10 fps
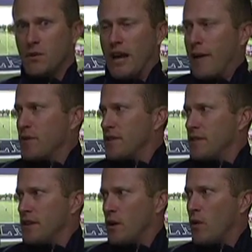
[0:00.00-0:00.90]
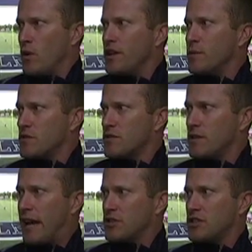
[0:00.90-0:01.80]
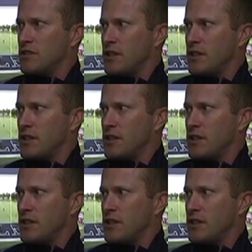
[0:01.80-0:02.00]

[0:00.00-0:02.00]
what happened, at Williams last year.